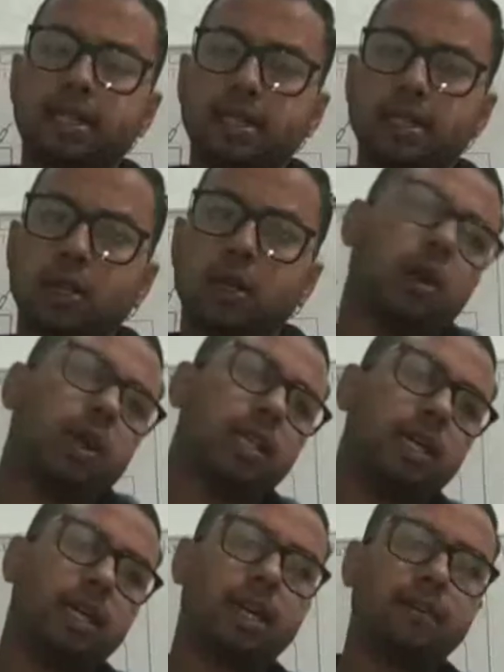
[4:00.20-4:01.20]
it on
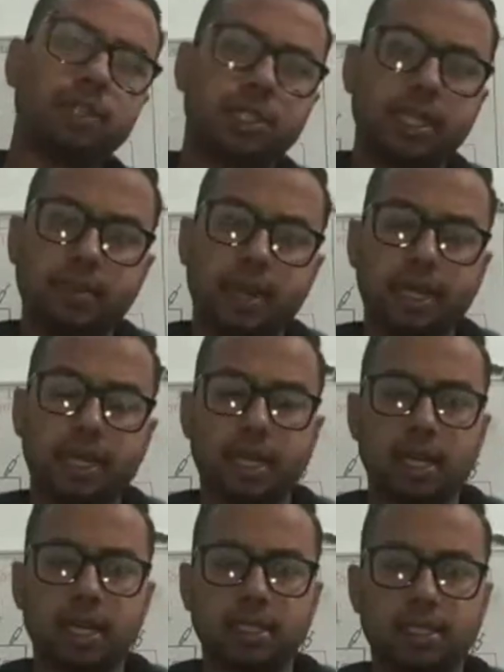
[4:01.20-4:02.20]
the rough stain
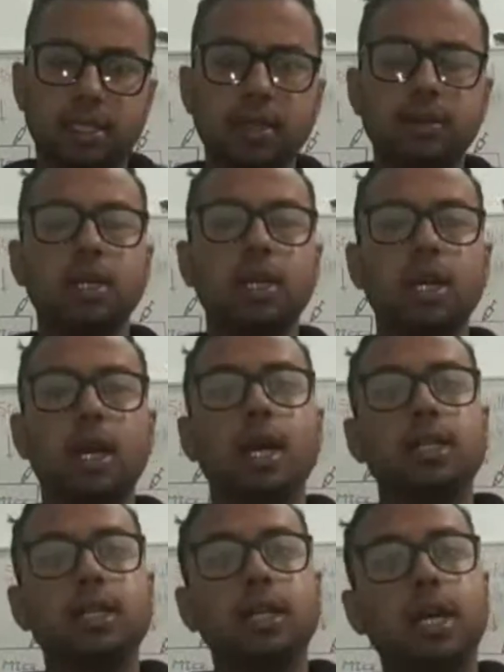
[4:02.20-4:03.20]
bacterial culture.
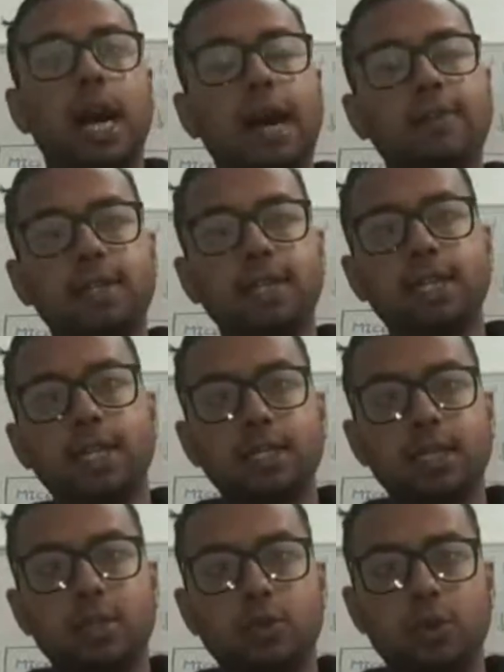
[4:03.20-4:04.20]
After
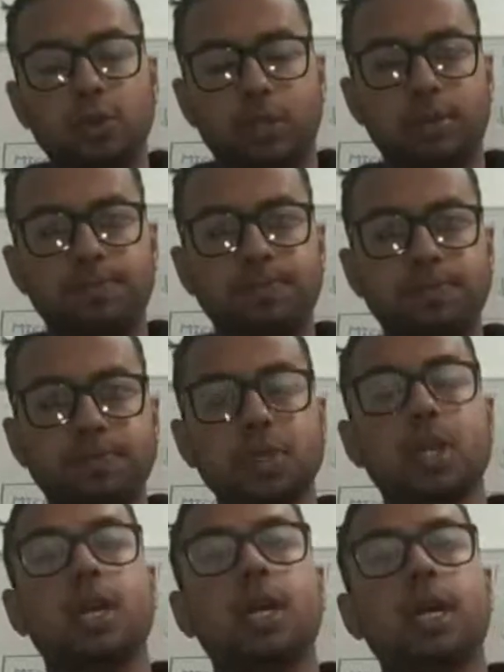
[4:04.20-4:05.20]
the growth,
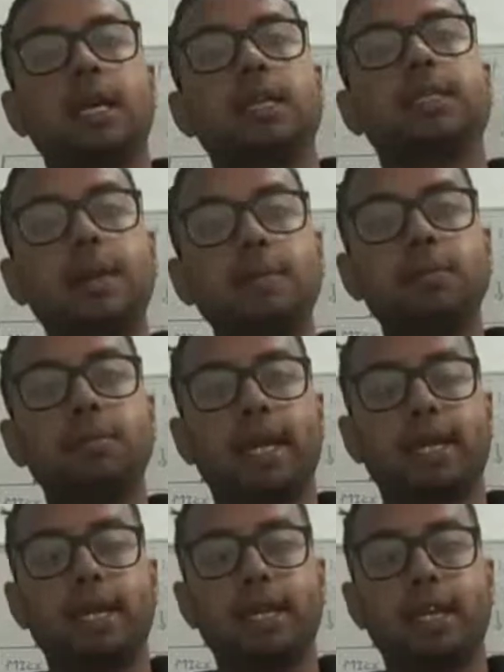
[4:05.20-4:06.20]
some
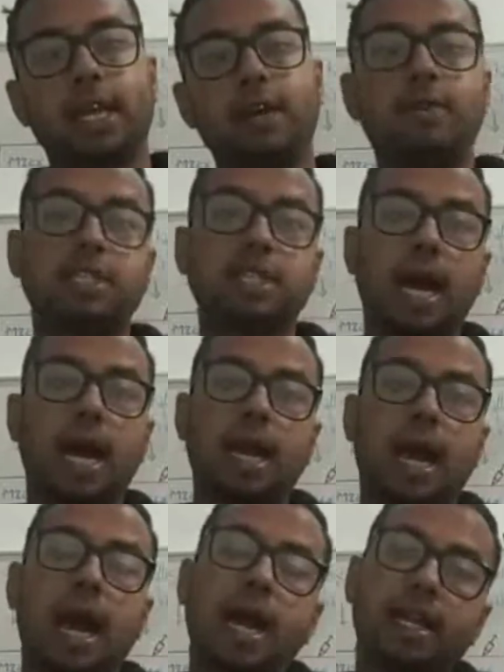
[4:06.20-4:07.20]
bacteria which
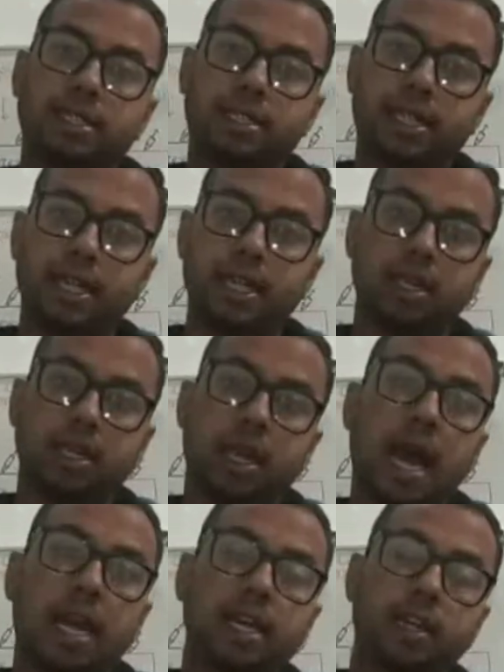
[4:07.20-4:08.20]
are R stained
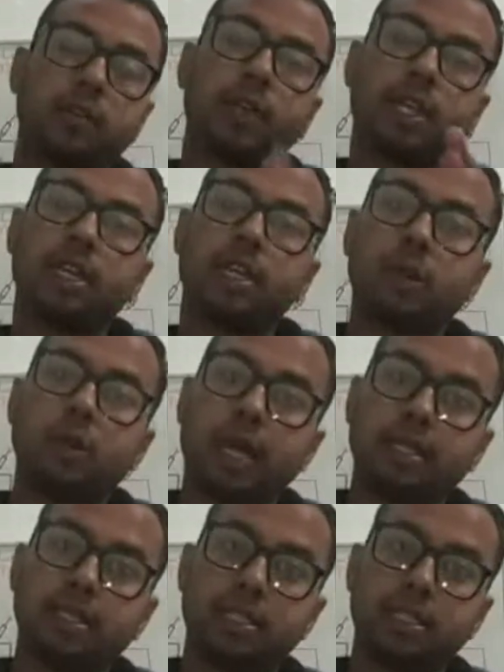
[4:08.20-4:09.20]
are converted into
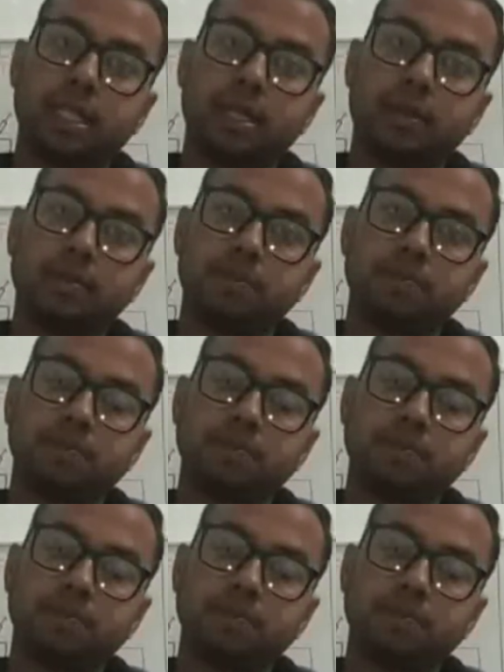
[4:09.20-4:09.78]
S stain.